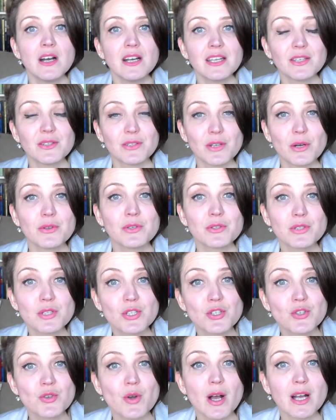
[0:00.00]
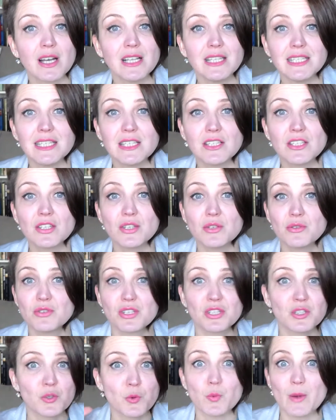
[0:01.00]
you're struggling to
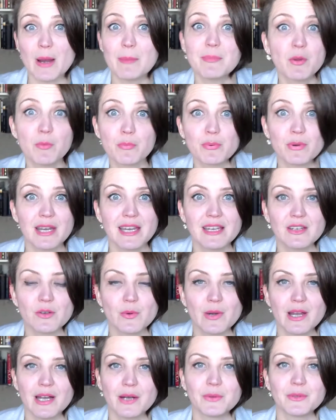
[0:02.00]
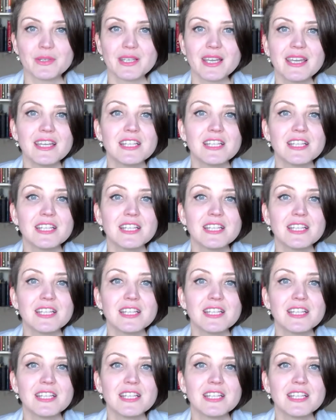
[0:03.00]
just wrap your brain around,